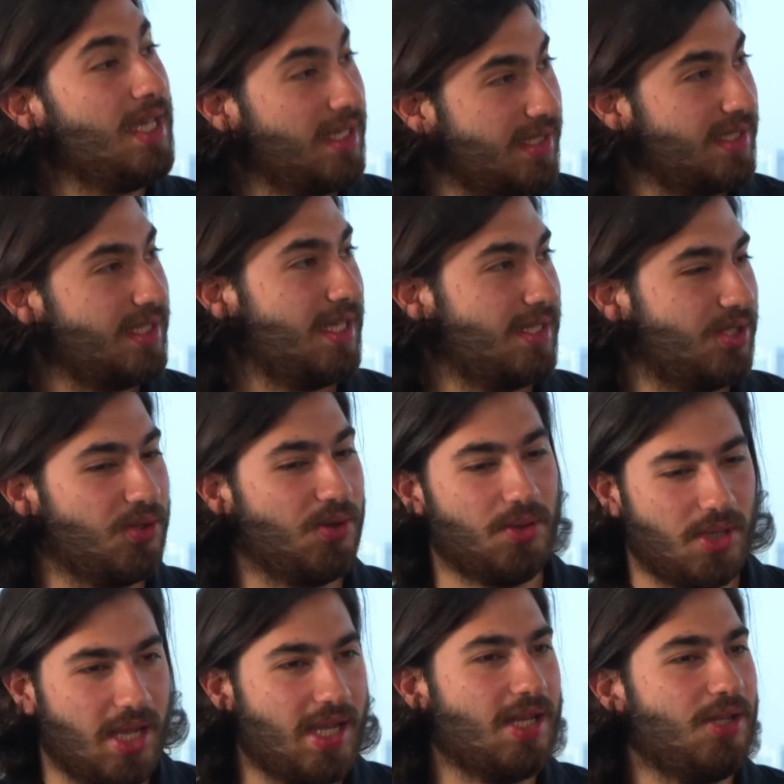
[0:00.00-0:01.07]
Yes, yes. So
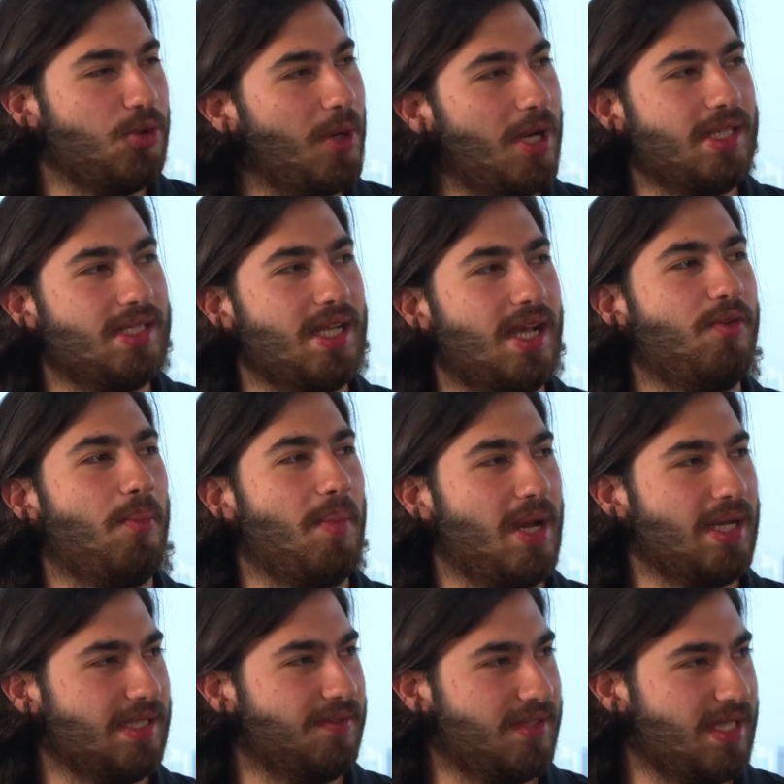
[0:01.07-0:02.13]
again, Dubai doesn't have a
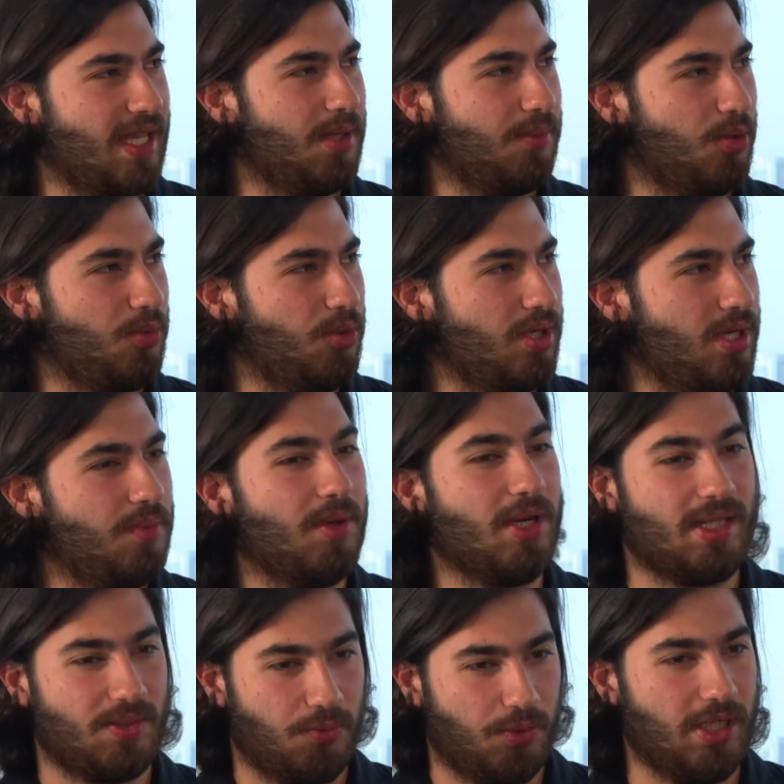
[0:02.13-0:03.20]
massive stand up community, but
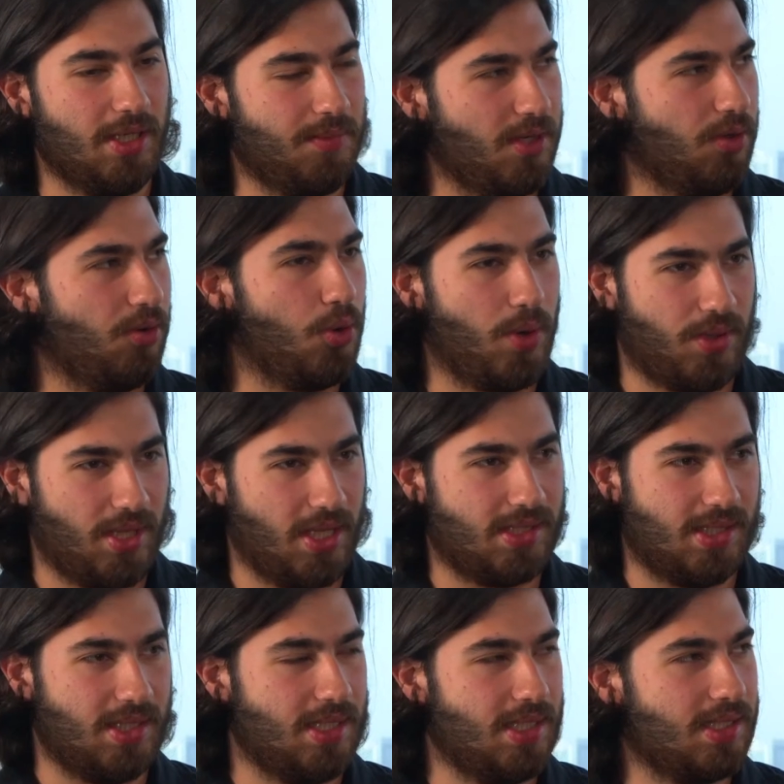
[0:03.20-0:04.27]
it's really been growing thanks
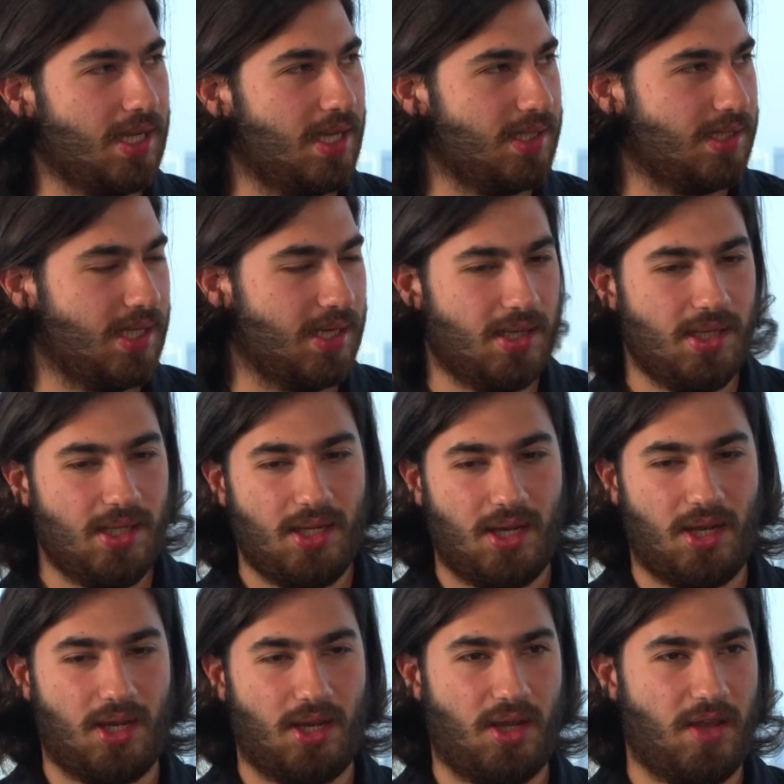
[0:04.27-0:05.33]
to these guys that
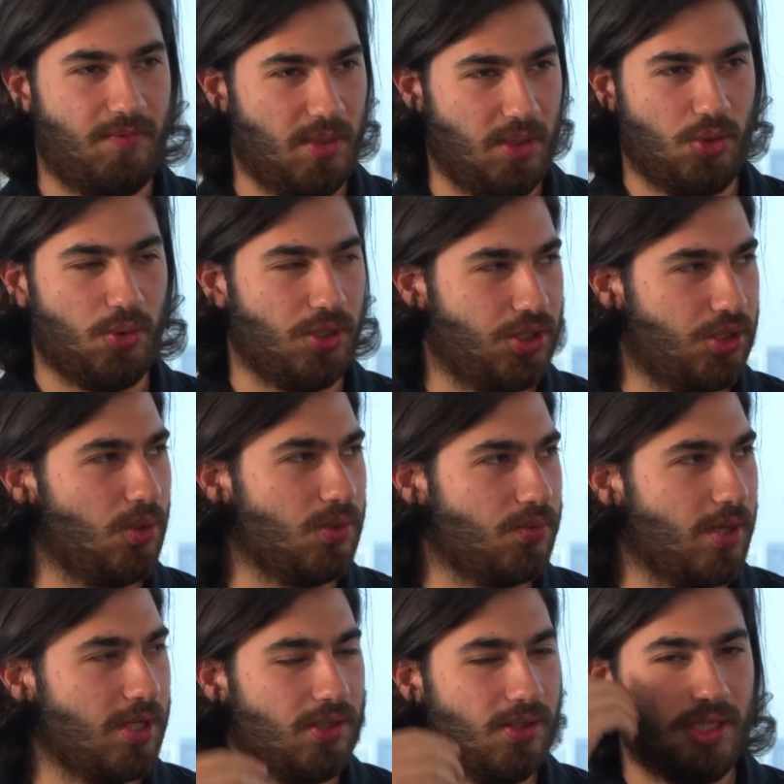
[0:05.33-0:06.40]
have been doing shows
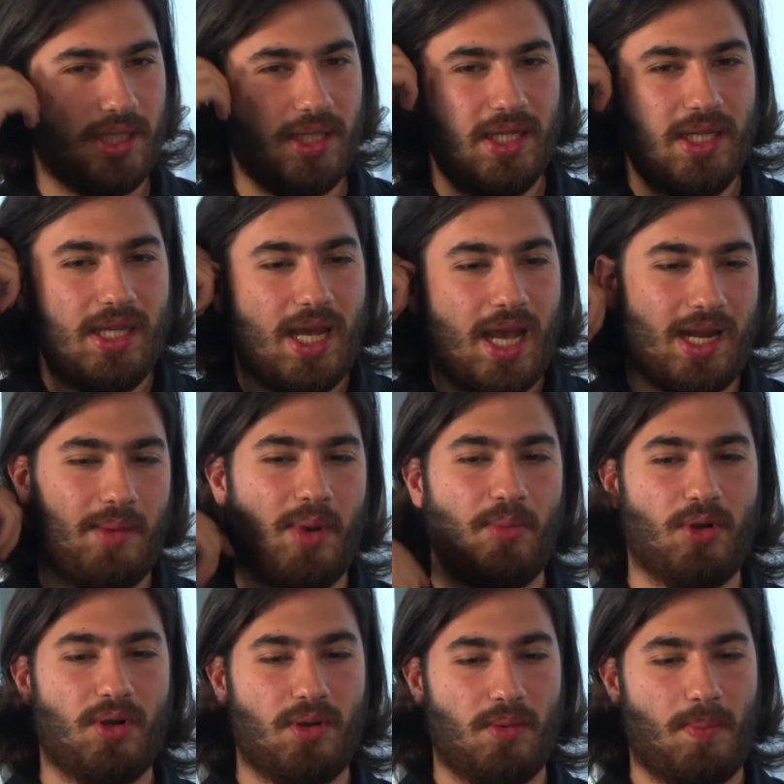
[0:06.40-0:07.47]
regularly. And I
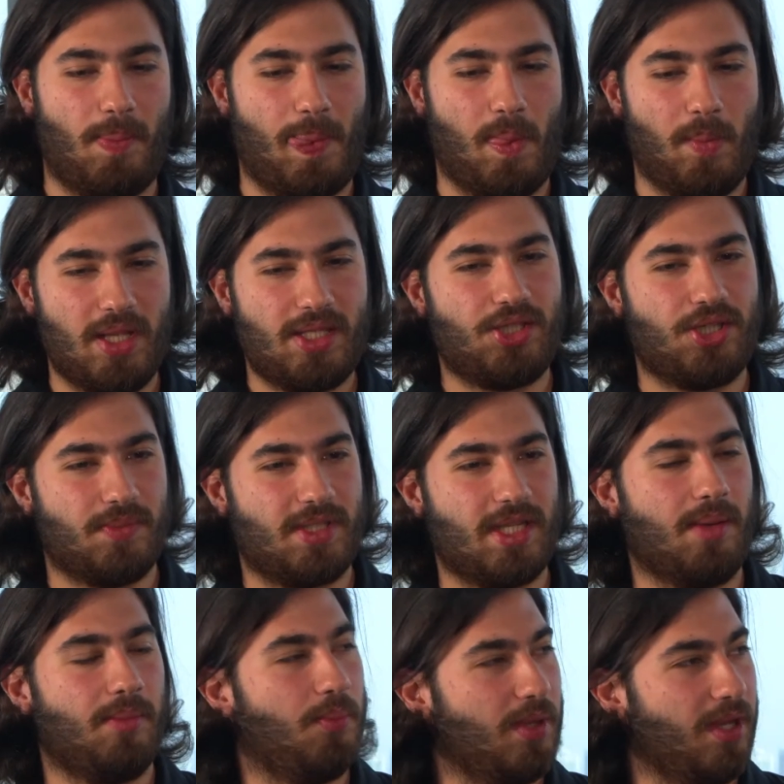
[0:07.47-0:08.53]
remember messaging him
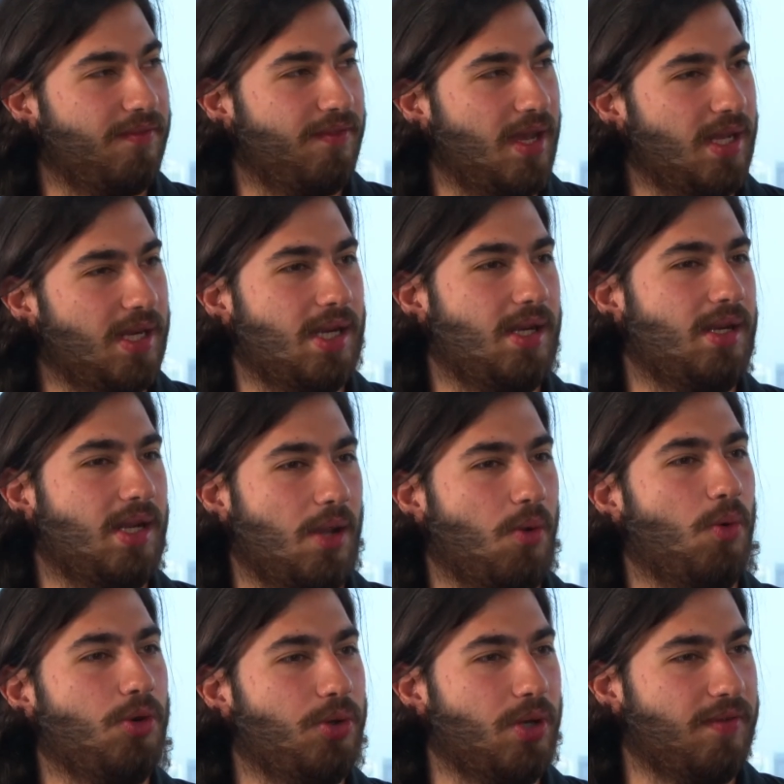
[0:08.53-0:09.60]
saying I'm a big fan and like
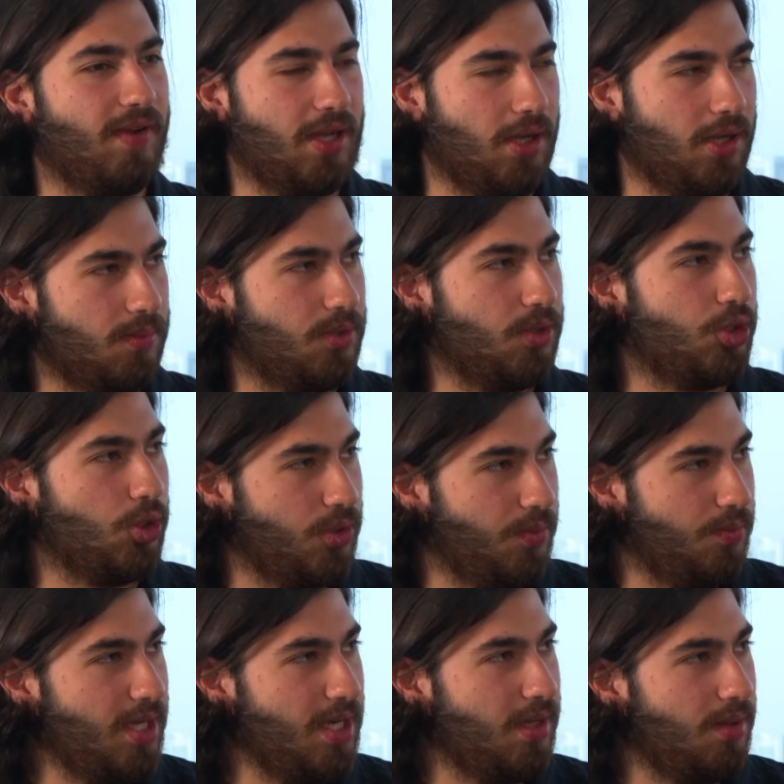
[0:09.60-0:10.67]
wondering if I can come to the show to
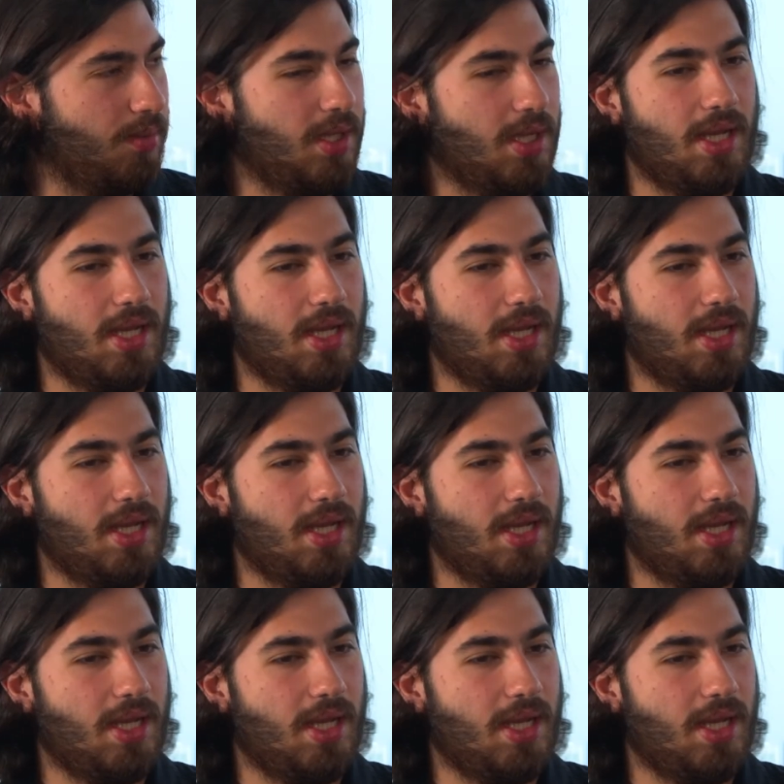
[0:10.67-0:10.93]
meet him.